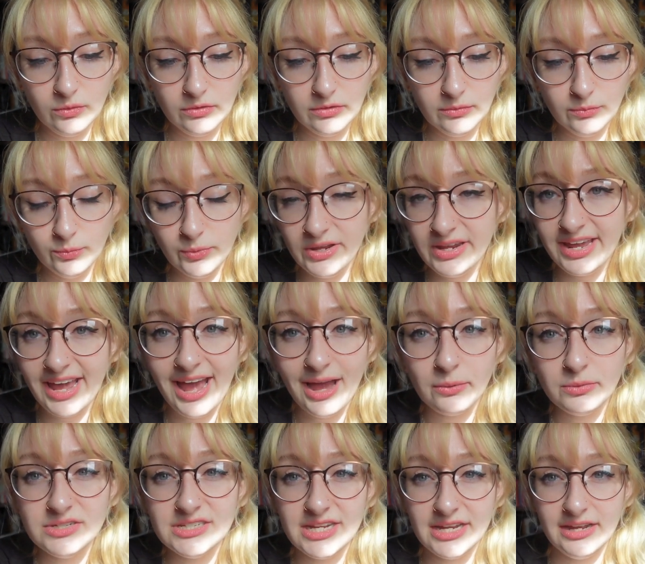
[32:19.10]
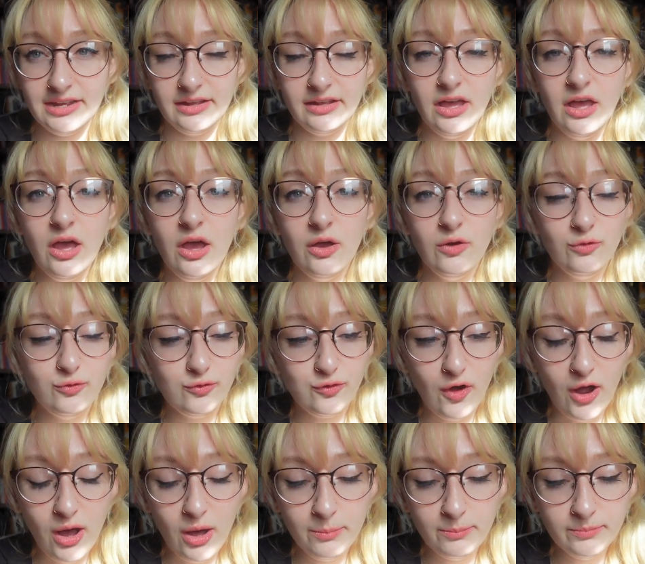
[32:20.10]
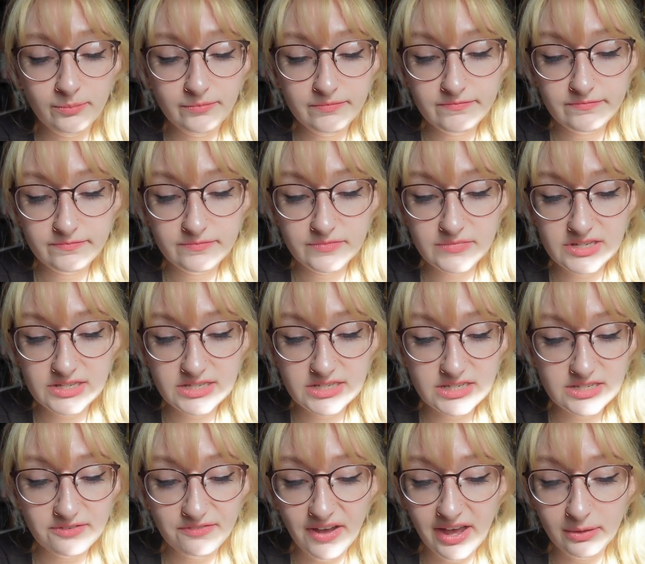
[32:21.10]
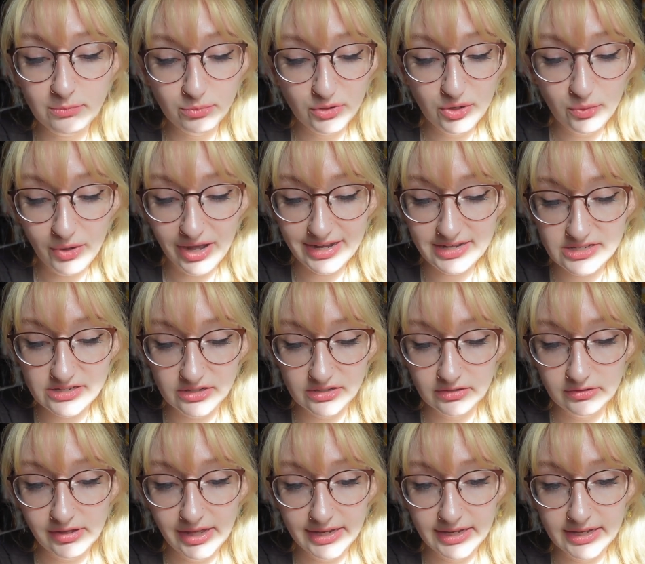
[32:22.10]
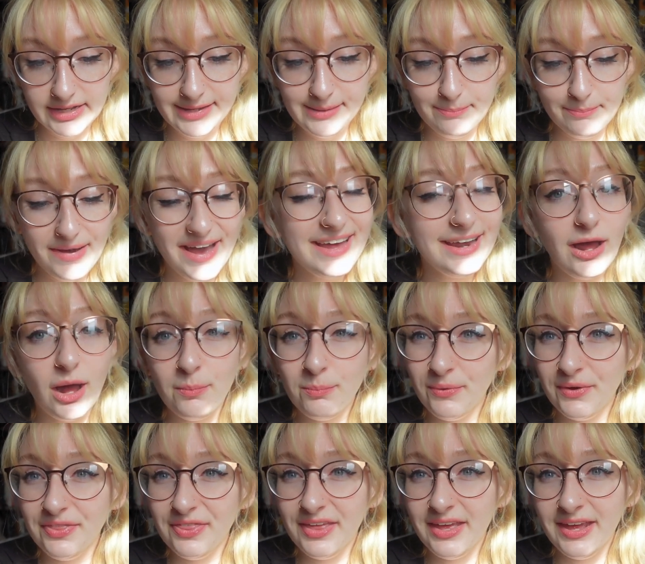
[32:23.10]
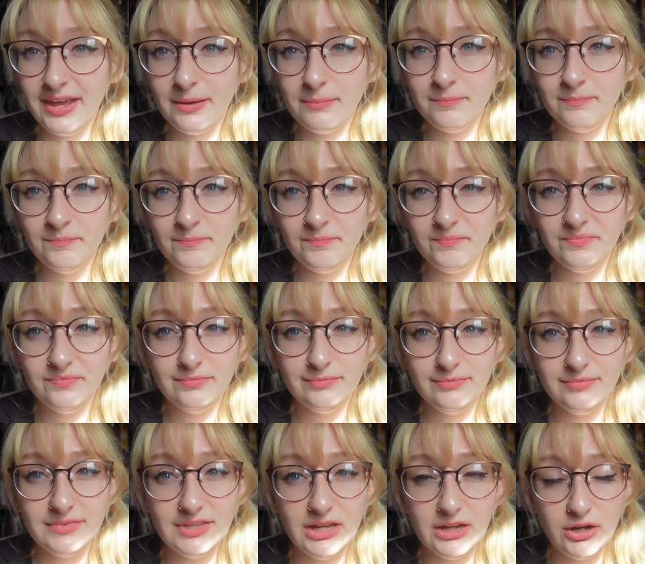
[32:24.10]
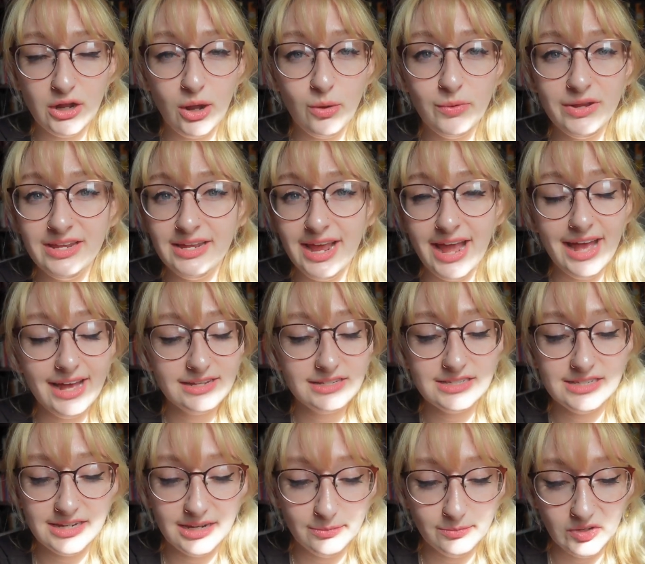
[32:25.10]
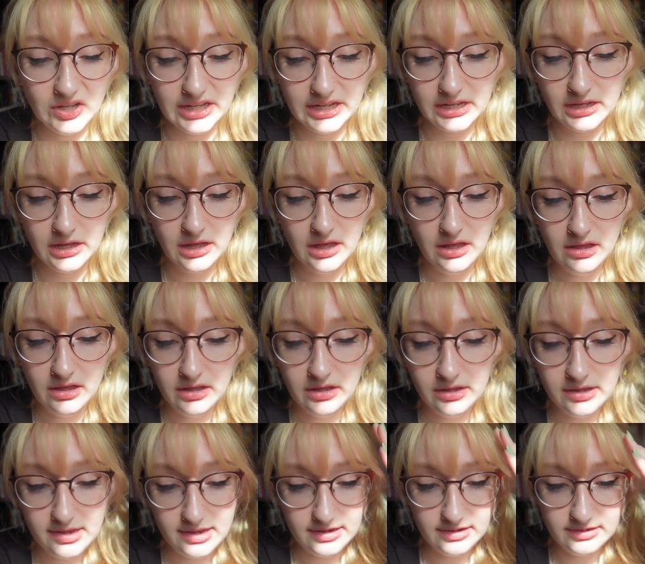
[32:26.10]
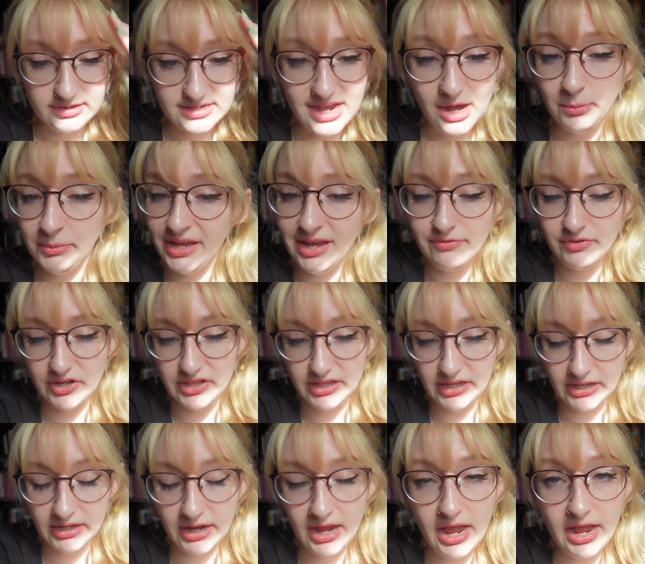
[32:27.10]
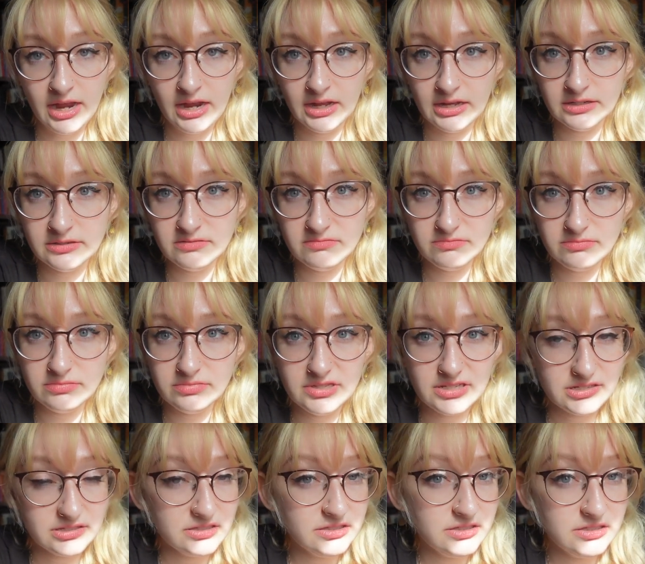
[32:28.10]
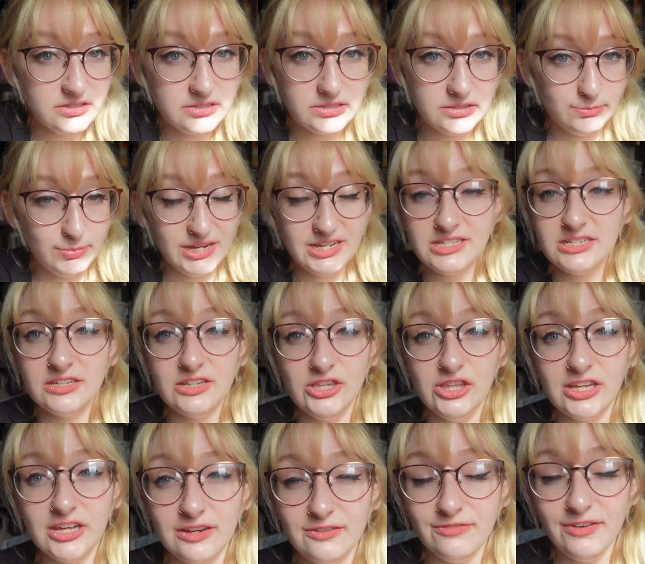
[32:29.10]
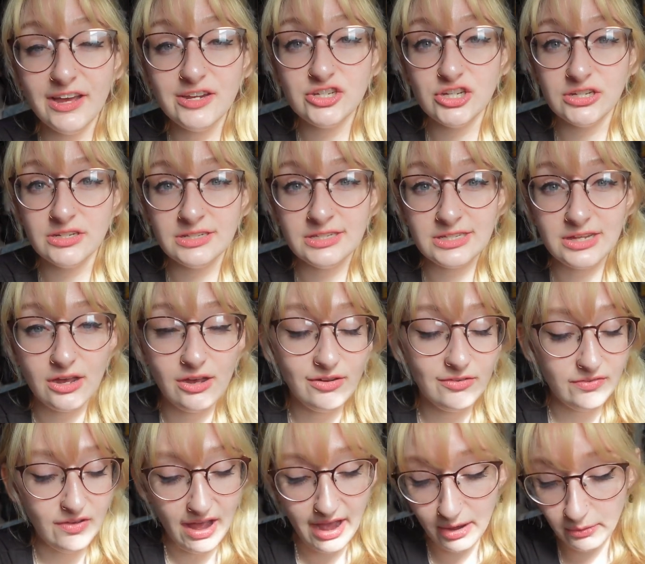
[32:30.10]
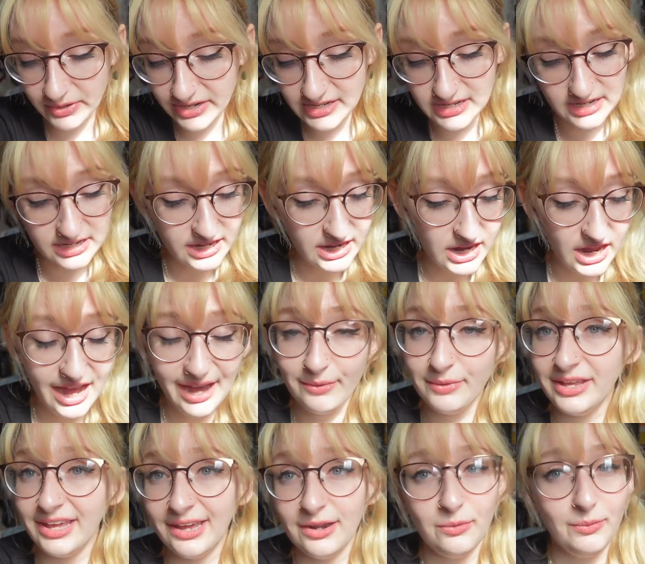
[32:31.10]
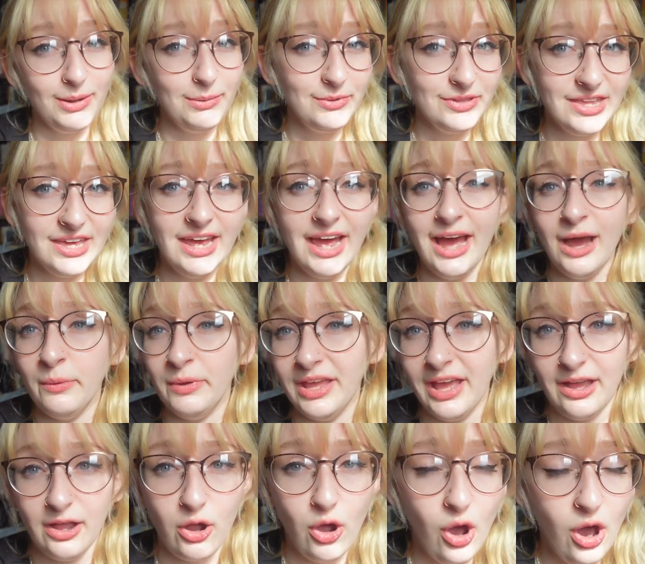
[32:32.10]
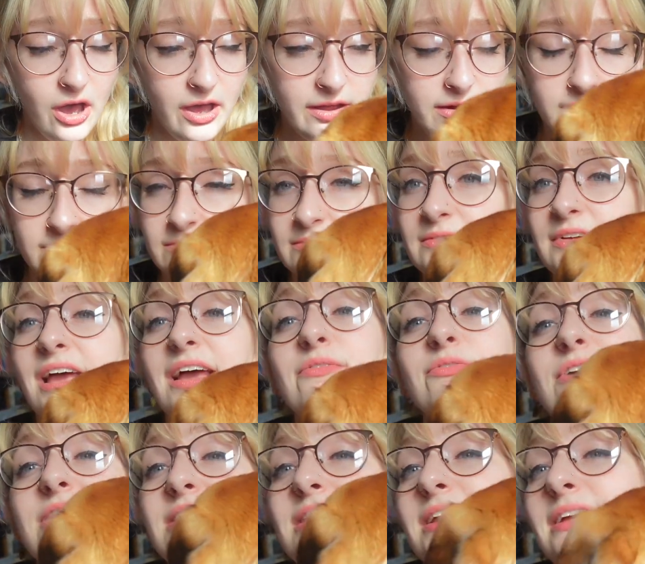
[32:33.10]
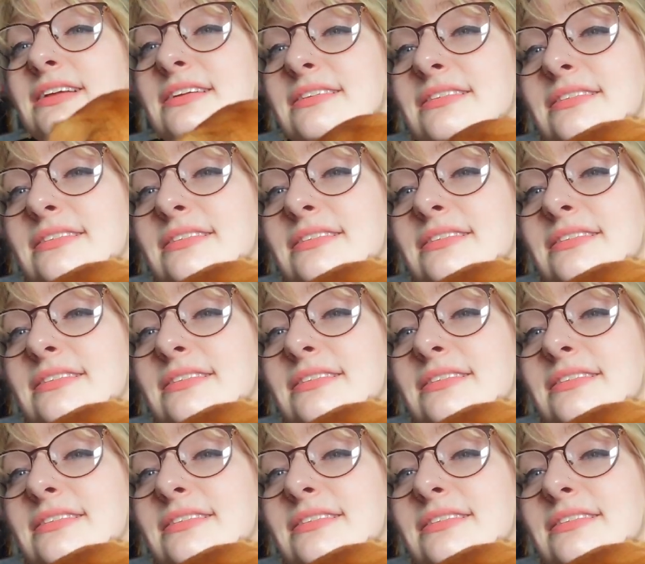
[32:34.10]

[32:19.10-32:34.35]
recounting from Stefan Breitwieser. Like, he met up with him, you know, he asked him, like, tell me everything. And this is basically the confessions of how he did it, how he got away with it, how he got caught, everything.